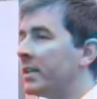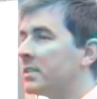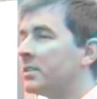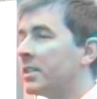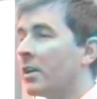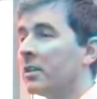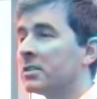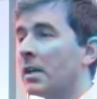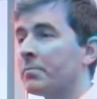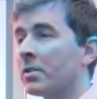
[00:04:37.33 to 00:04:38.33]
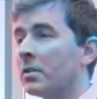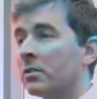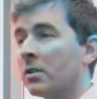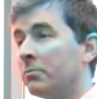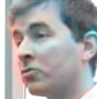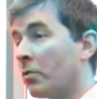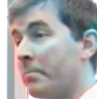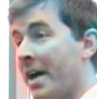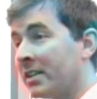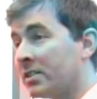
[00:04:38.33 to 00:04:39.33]
The residency concept comes
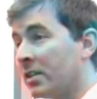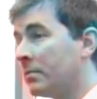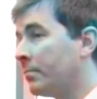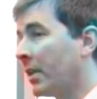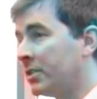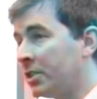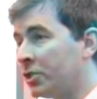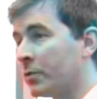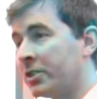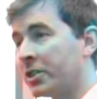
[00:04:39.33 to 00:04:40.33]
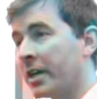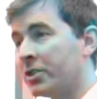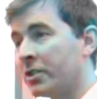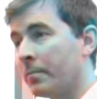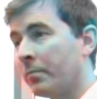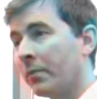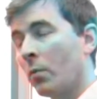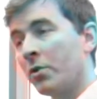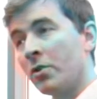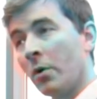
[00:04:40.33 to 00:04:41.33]
from medicine and teacher education.
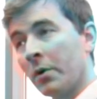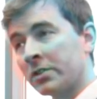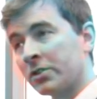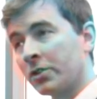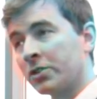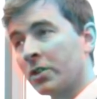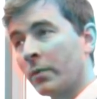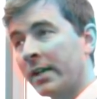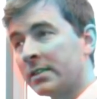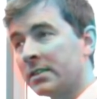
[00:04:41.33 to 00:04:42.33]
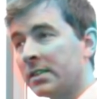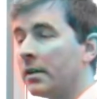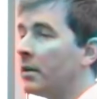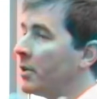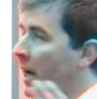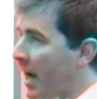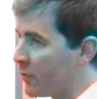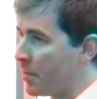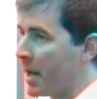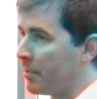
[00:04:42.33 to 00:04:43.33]
When you go on a surgical residency, you
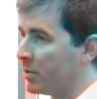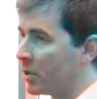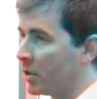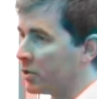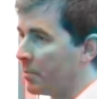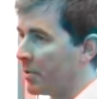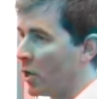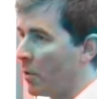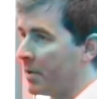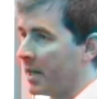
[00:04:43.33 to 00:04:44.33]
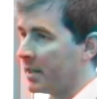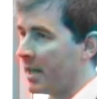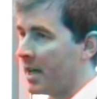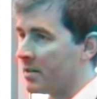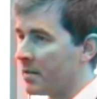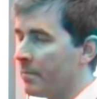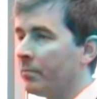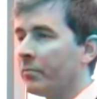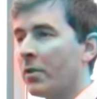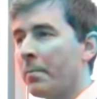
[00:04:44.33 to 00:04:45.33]
have to be able to cut somebody open at the end.
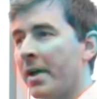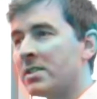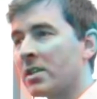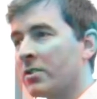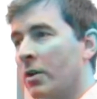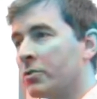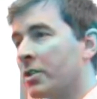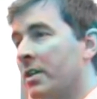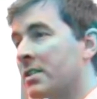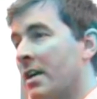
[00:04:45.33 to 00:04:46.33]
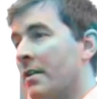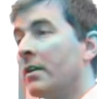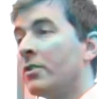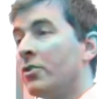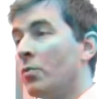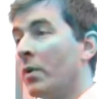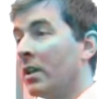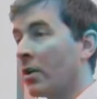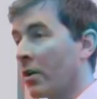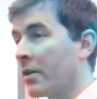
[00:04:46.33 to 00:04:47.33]
The basic notion is that you
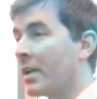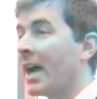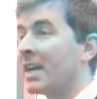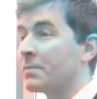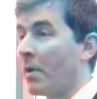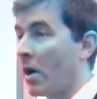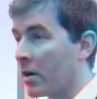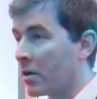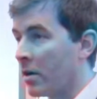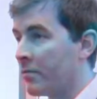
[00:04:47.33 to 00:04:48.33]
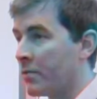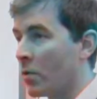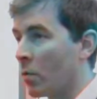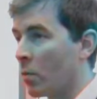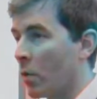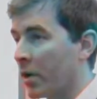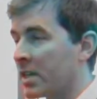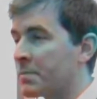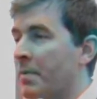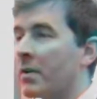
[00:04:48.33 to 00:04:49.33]
will learn as part of your
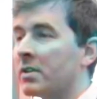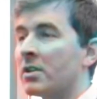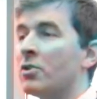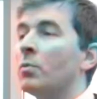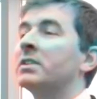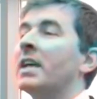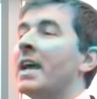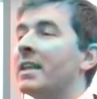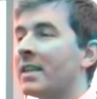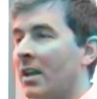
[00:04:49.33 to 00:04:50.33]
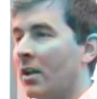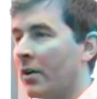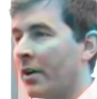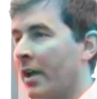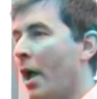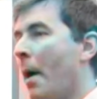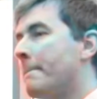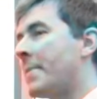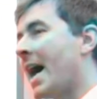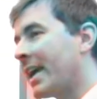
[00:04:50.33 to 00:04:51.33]
work experience and you will take that learning
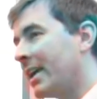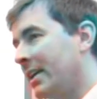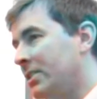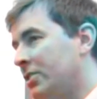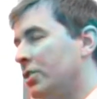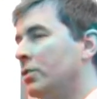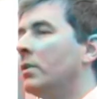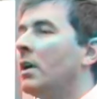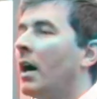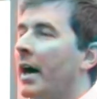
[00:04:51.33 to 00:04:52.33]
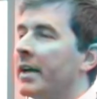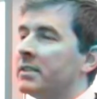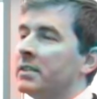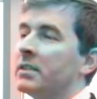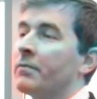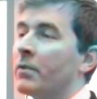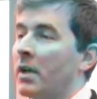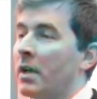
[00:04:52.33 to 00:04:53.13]
back into ISE's